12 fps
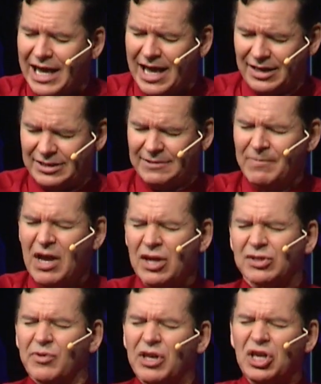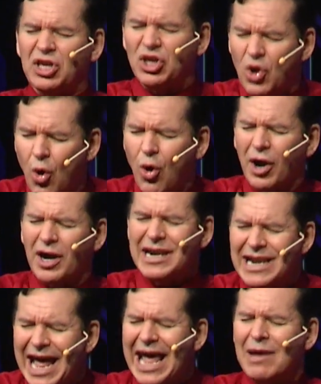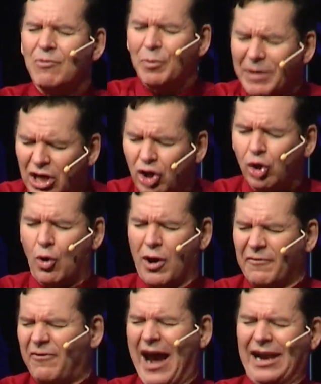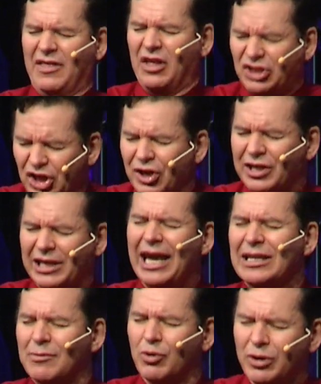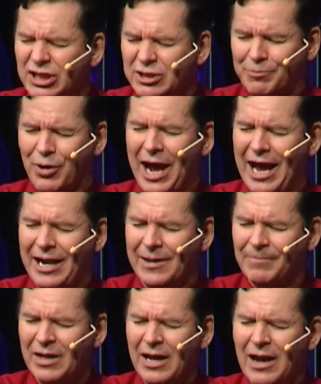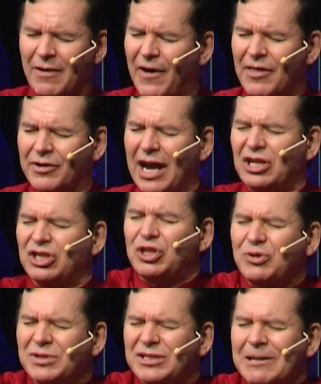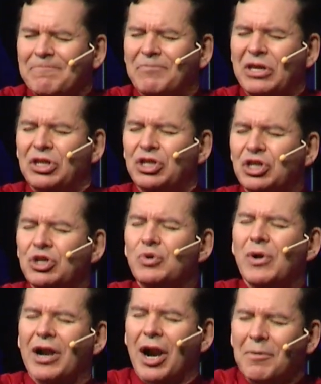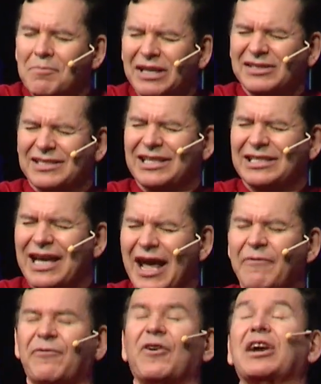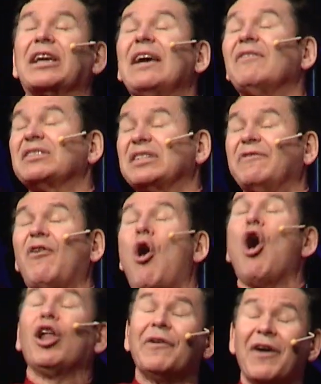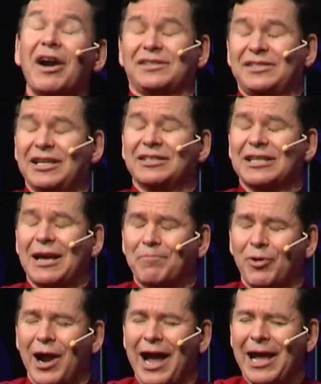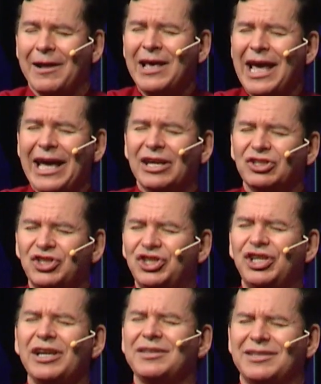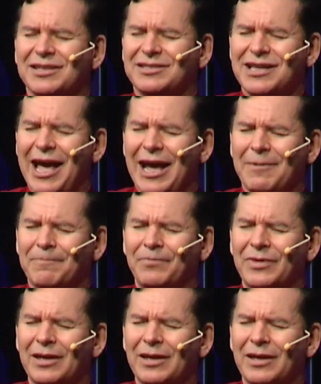is, so that your name will be glorified and that your kingdom would spread. Father God, do something new in our midst today. Forgive us of all of our sins, I pray, in Jesus' name.